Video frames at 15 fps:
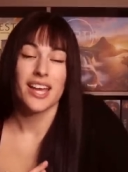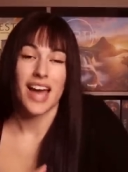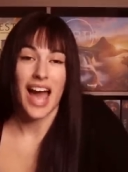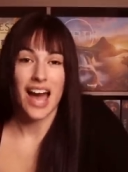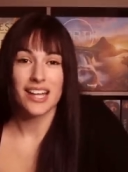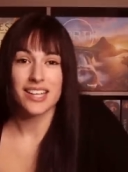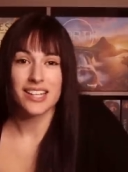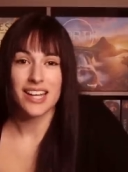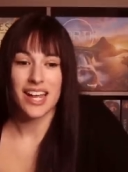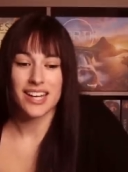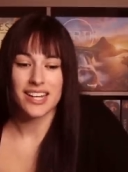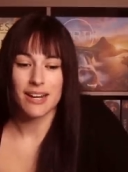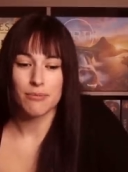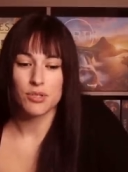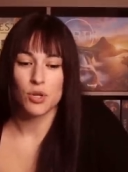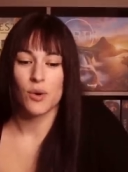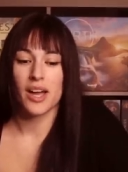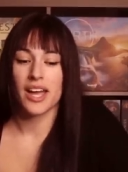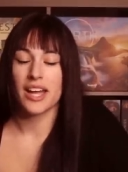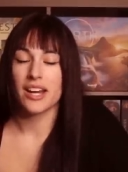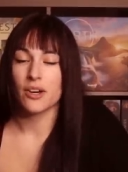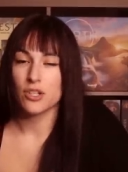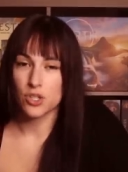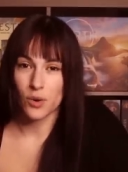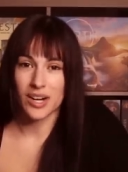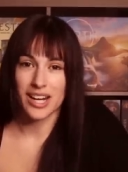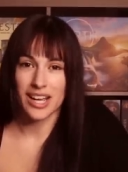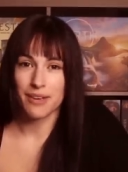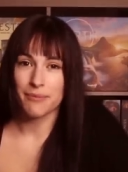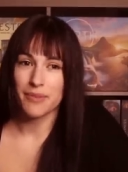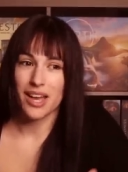Alan ended up join, joining,